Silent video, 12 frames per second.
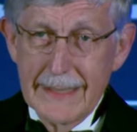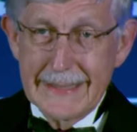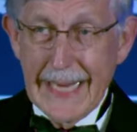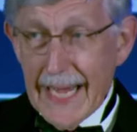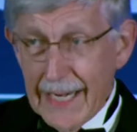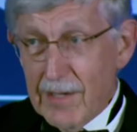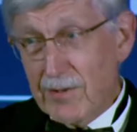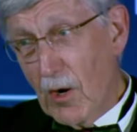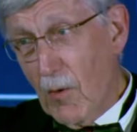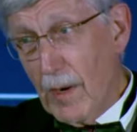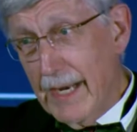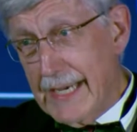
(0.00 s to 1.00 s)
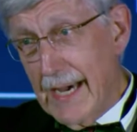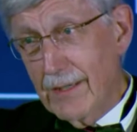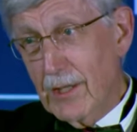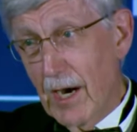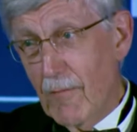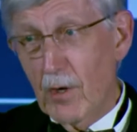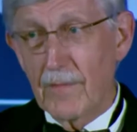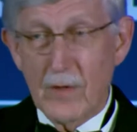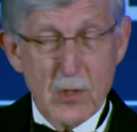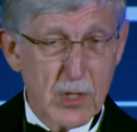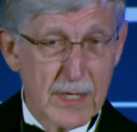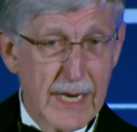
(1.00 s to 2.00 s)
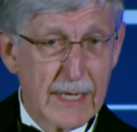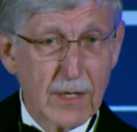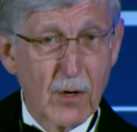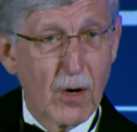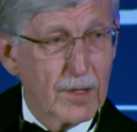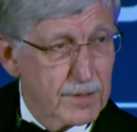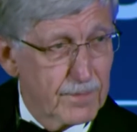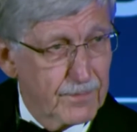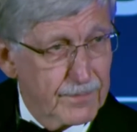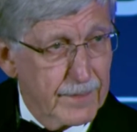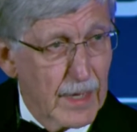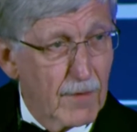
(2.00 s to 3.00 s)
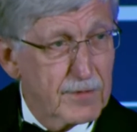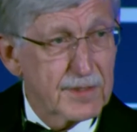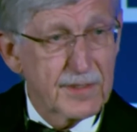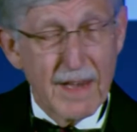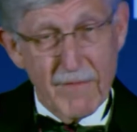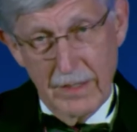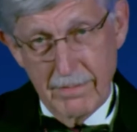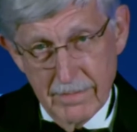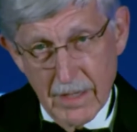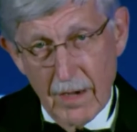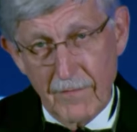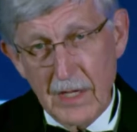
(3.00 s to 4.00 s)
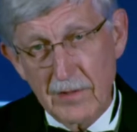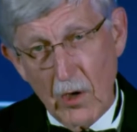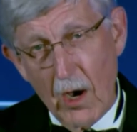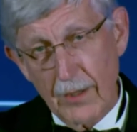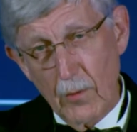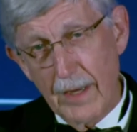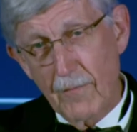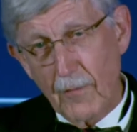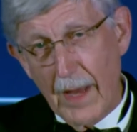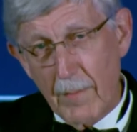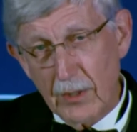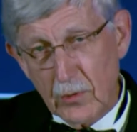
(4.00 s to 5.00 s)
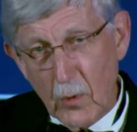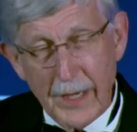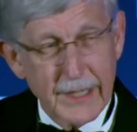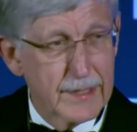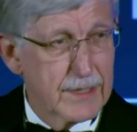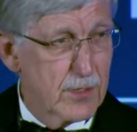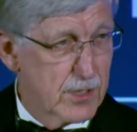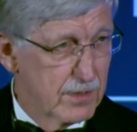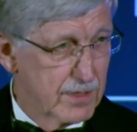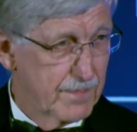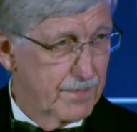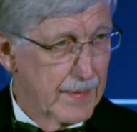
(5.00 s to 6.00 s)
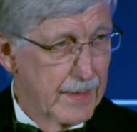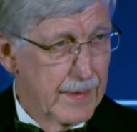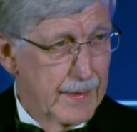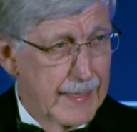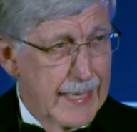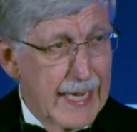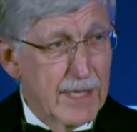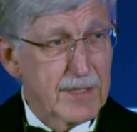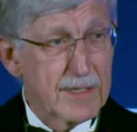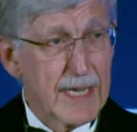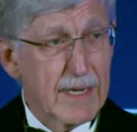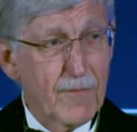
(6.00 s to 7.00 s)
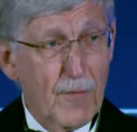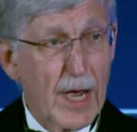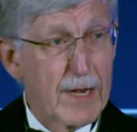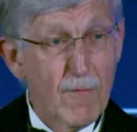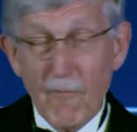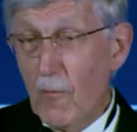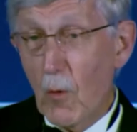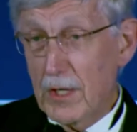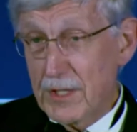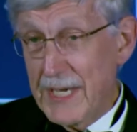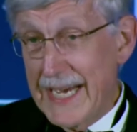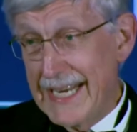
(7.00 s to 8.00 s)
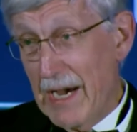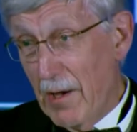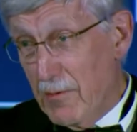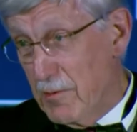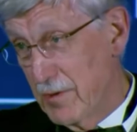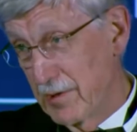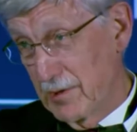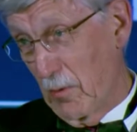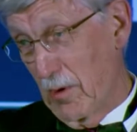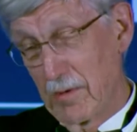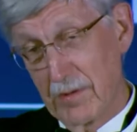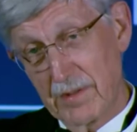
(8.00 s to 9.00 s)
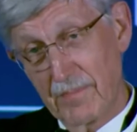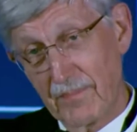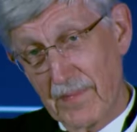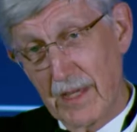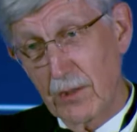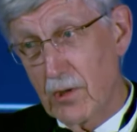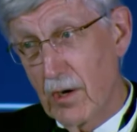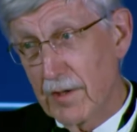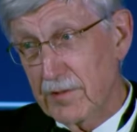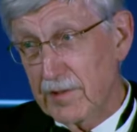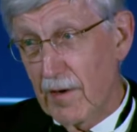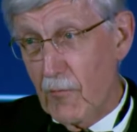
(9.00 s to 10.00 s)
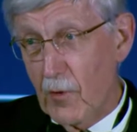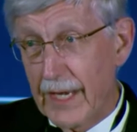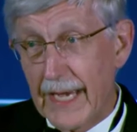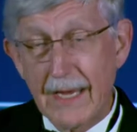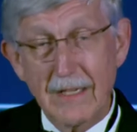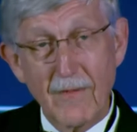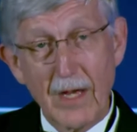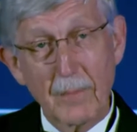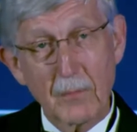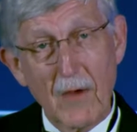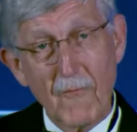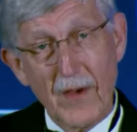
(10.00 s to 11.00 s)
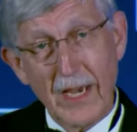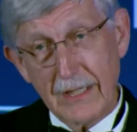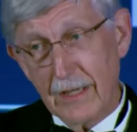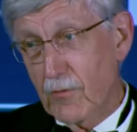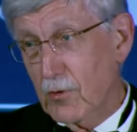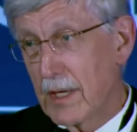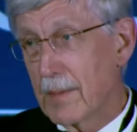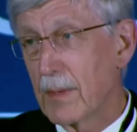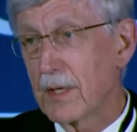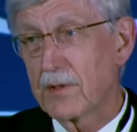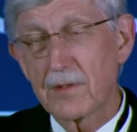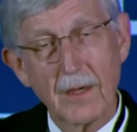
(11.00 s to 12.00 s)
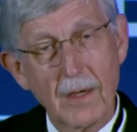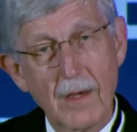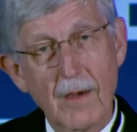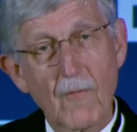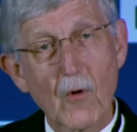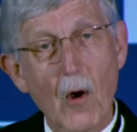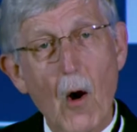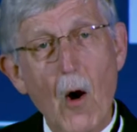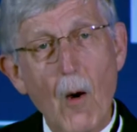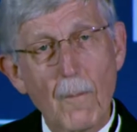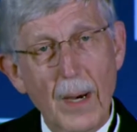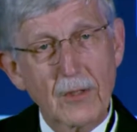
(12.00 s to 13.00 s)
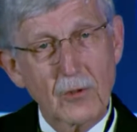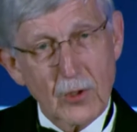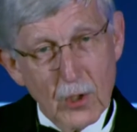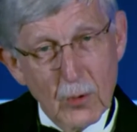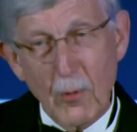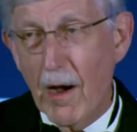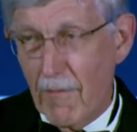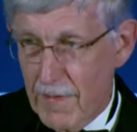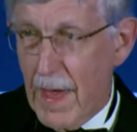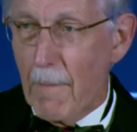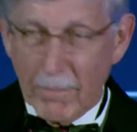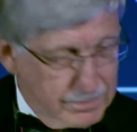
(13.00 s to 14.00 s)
Dan has already uncovered the genetic cause of 7 of these autoinflammatory conditions. He's identified 14 other disorders that cause suffering and developed effective treatments for all but 2 of them.